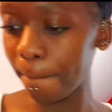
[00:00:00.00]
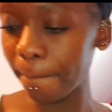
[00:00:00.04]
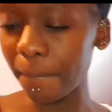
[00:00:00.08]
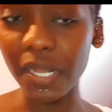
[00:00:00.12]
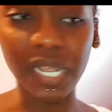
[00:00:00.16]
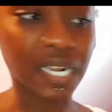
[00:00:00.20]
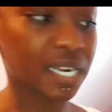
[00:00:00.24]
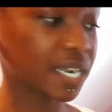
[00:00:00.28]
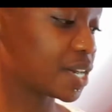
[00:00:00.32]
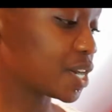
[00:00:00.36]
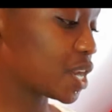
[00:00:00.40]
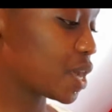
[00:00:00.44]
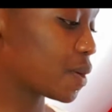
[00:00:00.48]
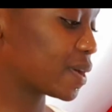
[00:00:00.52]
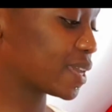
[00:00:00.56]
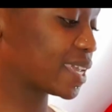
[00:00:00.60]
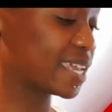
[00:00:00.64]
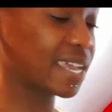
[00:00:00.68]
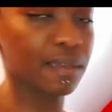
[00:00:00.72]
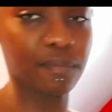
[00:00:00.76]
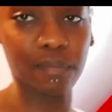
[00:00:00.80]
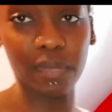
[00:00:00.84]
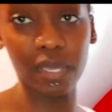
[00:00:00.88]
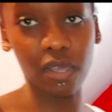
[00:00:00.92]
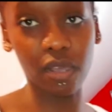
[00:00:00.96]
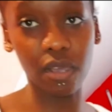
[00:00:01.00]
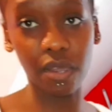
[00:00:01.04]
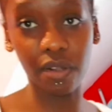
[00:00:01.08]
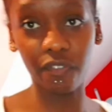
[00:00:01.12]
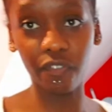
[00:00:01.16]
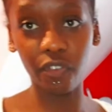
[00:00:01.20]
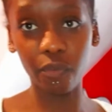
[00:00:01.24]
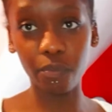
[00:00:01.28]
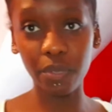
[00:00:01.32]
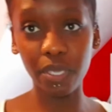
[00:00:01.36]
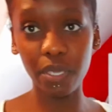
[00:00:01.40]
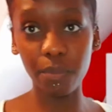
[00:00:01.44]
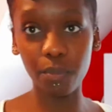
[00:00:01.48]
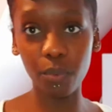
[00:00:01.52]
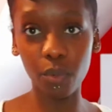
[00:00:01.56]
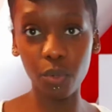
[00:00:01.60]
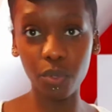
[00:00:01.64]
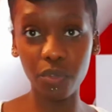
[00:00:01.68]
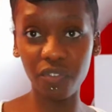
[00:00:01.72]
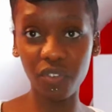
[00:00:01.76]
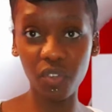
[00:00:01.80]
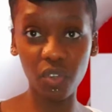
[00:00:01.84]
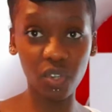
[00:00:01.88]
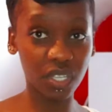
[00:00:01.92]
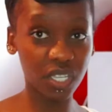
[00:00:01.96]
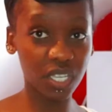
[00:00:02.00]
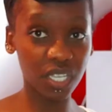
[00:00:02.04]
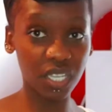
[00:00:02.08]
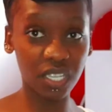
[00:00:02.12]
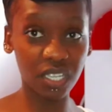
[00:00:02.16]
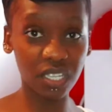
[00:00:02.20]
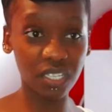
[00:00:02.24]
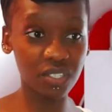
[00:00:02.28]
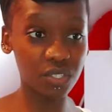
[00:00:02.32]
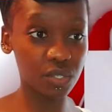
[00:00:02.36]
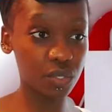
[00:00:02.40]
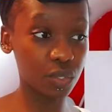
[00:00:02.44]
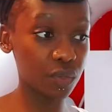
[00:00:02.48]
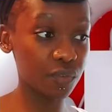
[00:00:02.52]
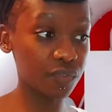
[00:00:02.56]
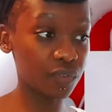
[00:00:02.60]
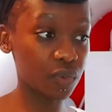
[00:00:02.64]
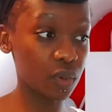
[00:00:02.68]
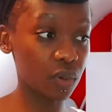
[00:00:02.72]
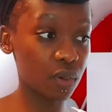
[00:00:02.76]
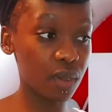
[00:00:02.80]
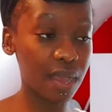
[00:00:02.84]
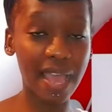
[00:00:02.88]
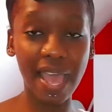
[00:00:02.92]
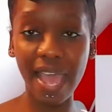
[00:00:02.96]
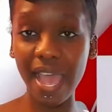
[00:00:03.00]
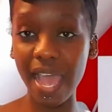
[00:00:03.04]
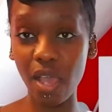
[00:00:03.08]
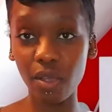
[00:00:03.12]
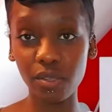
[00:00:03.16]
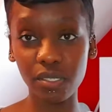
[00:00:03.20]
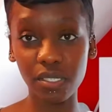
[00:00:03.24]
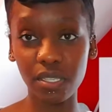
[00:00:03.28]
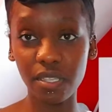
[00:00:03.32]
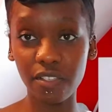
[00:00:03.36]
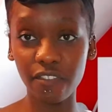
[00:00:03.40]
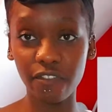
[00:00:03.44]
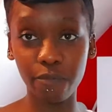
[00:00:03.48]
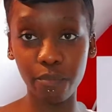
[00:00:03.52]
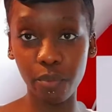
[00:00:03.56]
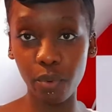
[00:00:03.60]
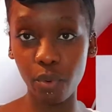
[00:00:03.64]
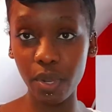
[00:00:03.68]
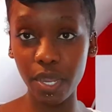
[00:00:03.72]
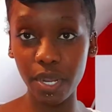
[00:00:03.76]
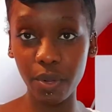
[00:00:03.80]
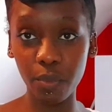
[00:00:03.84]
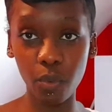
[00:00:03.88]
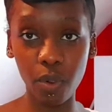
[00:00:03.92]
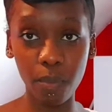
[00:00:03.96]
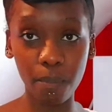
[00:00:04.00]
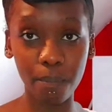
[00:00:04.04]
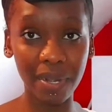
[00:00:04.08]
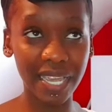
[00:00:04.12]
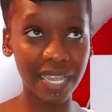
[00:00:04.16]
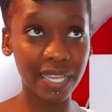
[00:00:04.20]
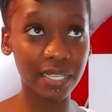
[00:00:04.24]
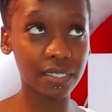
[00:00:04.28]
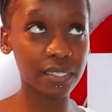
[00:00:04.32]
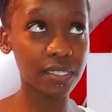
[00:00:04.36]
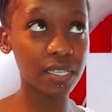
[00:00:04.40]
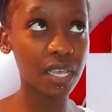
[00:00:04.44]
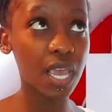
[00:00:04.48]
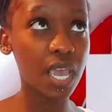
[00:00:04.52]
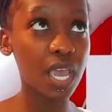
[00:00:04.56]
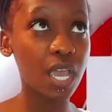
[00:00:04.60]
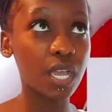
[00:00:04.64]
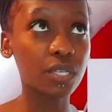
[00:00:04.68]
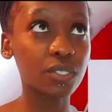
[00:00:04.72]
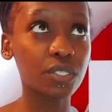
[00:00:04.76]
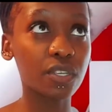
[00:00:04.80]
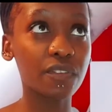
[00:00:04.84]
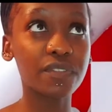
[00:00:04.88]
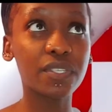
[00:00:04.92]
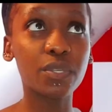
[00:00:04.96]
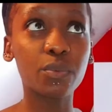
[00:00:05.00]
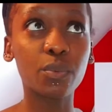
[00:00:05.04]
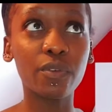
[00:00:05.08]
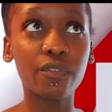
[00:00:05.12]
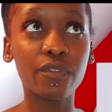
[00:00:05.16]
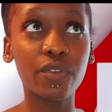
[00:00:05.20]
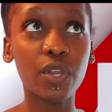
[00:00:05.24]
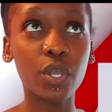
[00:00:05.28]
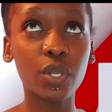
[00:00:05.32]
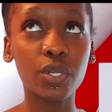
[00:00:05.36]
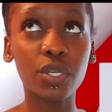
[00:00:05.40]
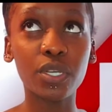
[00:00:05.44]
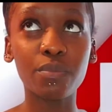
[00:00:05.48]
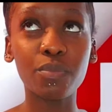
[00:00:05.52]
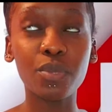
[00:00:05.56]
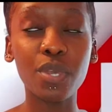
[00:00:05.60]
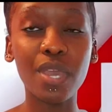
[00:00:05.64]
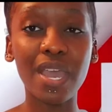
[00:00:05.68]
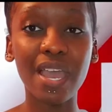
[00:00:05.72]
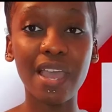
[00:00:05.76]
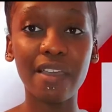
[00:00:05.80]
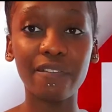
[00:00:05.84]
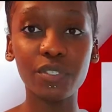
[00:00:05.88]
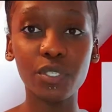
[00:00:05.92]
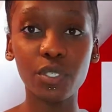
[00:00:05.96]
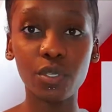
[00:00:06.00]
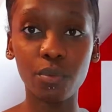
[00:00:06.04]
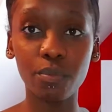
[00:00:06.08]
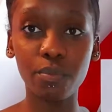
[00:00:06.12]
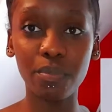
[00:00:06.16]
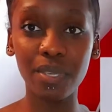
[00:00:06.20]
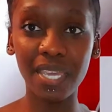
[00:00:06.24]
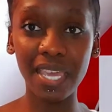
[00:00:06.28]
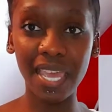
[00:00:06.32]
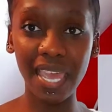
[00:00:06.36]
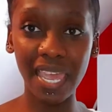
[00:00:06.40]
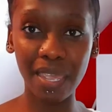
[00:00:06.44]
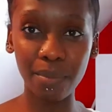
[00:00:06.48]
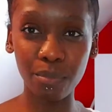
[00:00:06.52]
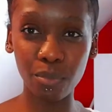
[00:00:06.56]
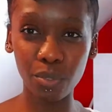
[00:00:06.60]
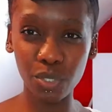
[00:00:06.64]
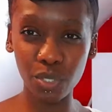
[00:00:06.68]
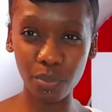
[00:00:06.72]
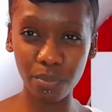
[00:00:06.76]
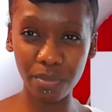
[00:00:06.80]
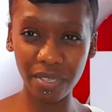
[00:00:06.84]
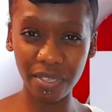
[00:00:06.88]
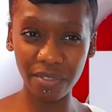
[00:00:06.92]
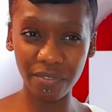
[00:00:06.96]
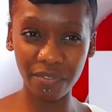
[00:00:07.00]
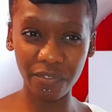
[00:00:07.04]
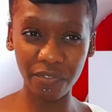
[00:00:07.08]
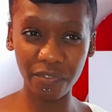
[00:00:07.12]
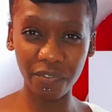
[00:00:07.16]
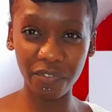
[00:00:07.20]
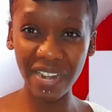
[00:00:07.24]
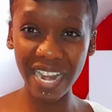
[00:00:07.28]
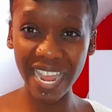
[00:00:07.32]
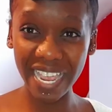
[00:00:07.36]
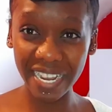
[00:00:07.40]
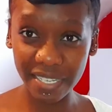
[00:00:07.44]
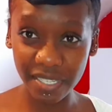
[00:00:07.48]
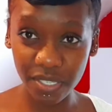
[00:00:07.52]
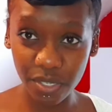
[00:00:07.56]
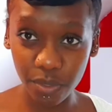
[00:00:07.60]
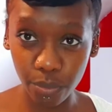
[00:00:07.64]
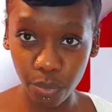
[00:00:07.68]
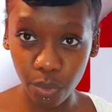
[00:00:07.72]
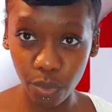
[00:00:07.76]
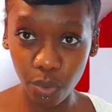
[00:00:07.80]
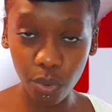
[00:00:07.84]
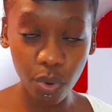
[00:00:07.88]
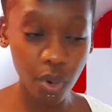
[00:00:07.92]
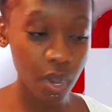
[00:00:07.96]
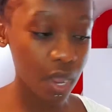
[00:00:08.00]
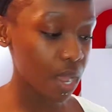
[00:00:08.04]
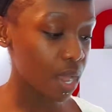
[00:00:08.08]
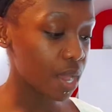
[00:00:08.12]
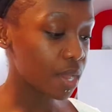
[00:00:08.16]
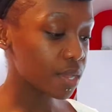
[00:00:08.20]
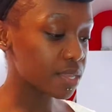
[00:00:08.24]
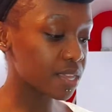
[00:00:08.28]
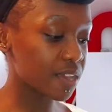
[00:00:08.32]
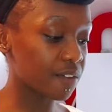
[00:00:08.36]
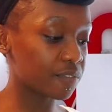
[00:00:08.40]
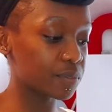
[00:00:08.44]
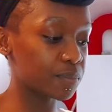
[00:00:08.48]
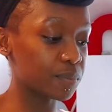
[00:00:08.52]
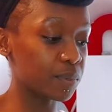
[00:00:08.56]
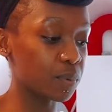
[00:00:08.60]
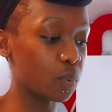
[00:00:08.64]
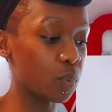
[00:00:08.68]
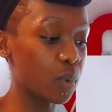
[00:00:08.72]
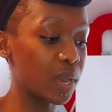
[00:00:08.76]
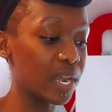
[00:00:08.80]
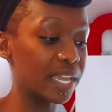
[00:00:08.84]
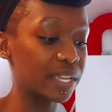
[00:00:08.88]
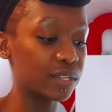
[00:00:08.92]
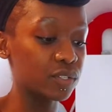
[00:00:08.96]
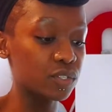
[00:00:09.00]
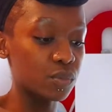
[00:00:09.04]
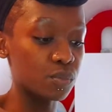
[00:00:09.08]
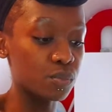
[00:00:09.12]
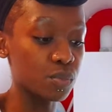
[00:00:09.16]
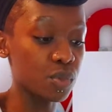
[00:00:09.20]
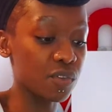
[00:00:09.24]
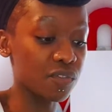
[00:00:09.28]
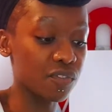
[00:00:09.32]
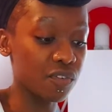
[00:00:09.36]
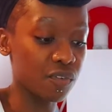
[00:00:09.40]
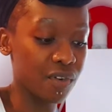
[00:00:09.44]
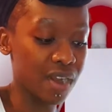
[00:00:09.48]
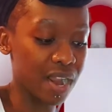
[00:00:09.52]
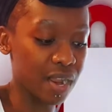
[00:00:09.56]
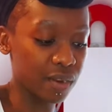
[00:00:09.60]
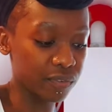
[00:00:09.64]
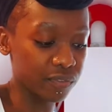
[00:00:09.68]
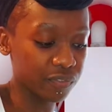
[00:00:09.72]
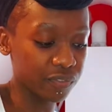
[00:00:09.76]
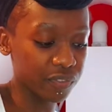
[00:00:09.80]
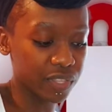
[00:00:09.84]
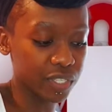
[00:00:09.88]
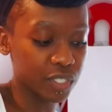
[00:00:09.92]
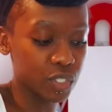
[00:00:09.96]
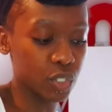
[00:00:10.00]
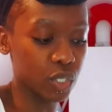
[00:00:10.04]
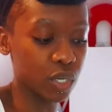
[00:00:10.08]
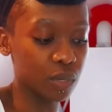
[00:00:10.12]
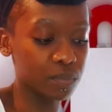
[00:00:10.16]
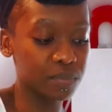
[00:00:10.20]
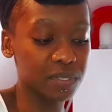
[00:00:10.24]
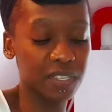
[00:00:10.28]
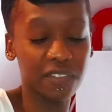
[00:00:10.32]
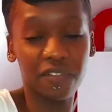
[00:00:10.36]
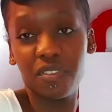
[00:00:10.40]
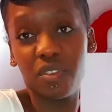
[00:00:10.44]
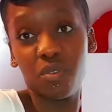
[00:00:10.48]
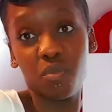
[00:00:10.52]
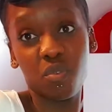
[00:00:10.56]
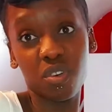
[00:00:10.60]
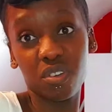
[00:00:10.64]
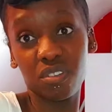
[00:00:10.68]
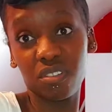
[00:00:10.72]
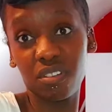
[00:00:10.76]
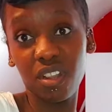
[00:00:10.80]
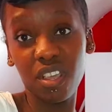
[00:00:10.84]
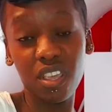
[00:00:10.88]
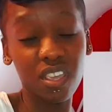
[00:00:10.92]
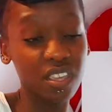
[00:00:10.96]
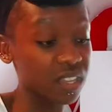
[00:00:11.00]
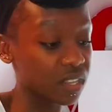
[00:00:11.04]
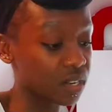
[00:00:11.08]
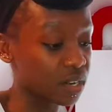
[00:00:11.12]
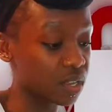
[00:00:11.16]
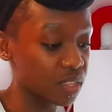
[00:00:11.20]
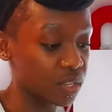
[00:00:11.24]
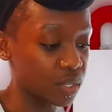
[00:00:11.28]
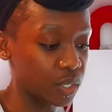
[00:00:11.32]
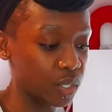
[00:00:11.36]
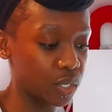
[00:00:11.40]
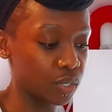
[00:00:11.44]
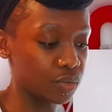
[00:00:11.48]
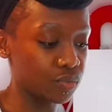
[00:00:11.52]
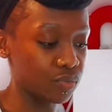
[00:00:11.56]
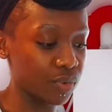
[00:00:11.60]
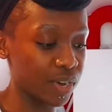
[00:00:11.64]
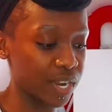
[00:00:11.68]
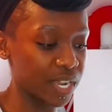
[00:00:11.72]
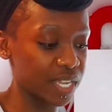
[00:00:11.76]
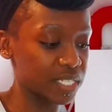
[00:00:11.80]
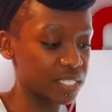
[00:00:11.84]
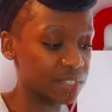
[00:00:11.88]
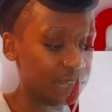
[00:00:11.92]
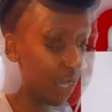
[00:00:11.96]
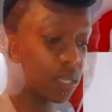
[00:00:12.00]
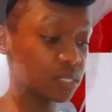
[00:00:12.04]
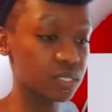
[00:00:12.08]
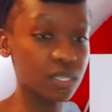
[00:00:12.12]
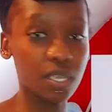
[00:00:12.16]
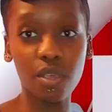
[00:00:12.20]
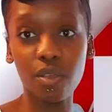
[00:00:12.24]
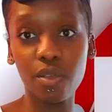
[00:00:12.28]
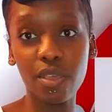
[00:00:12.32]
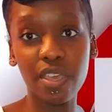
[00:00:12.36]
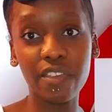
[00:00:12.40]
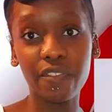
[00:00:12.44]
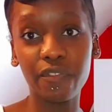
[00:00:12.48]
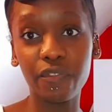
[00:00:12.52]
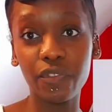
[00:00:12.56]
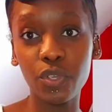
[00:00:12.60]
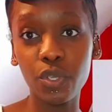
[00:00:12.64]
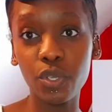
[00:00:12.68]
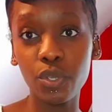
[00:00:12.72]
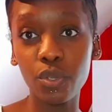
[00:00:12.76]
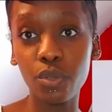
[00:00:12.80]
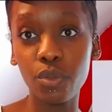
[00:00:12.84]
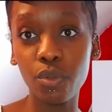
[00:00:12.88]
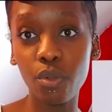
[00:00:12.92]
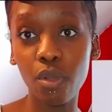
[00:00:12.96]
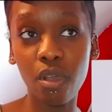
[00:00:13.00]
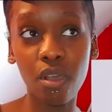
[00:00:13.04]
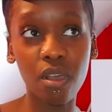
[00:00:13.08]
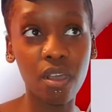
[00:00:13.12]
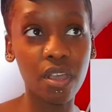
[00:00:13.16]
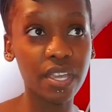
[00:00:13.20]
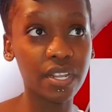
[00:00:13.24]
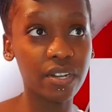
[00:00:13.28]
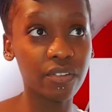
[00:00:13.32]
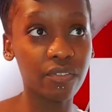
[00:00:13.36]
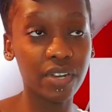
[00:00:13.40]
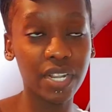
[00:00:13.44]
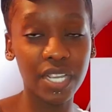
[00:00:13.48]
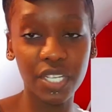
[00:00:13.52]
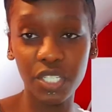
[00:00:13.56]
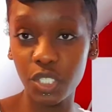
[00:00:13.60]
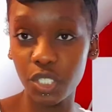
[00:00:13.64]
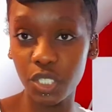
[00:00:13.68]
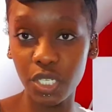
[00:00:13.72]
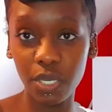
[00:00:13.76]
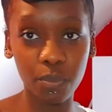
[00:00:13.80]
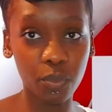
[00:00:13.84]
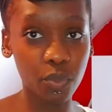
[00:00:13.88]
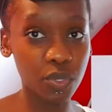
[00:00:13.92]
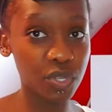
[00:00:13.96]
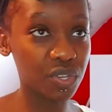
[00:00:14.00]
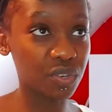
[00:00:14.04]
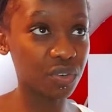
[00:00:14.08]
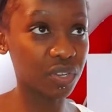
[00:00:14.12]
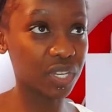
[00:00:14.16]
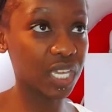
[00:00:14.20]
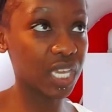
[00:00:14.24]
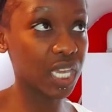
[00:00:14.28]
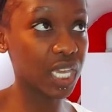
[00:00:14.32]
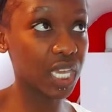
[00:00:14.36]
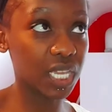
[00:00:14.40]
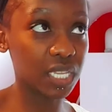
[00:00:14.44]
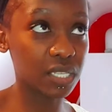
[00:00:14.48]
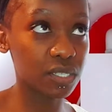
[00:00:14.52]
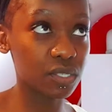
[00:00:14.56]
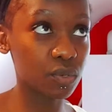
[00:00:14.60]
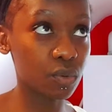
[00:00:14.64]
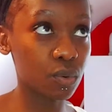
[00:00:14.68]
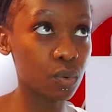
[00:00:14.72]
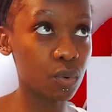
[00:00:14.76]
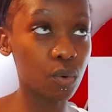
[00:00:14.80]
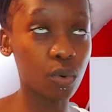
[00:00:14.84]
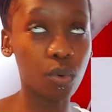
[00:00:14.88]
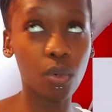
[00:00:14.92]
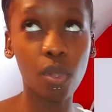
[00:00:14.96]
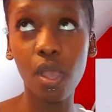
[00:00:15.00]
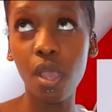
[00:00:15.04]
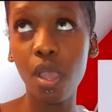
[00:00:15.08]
Like, I know it can be harder for people who've got kids, who've got a house that they've bought in one place, because obviously with locum you have to be able to be flexible, you have to be willing to move around for the jobs if you want, you know, the good rates. So if you are in a relationship where you've got kids, or